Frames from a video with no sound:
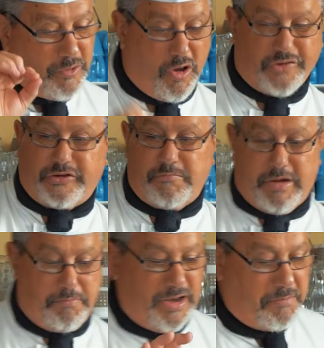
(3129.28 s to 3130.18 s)
nice. A
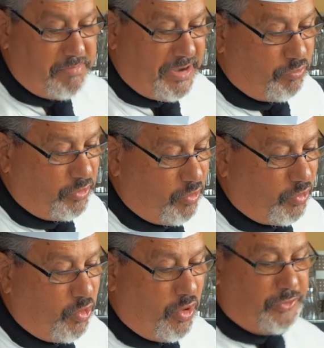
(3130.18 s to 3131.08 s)
bit of mint would
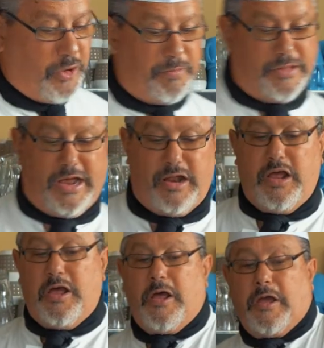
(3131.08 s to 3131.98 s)
look good on top of that.
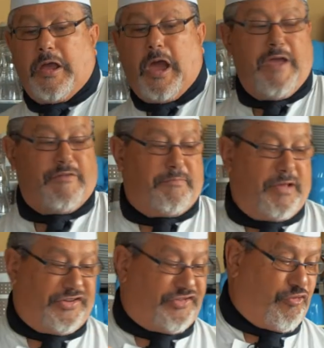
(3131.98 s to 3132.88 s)
Even a
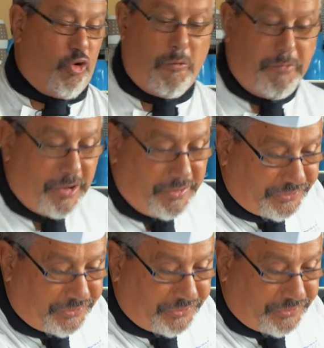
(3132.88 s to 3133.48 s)
bit of strawberry on the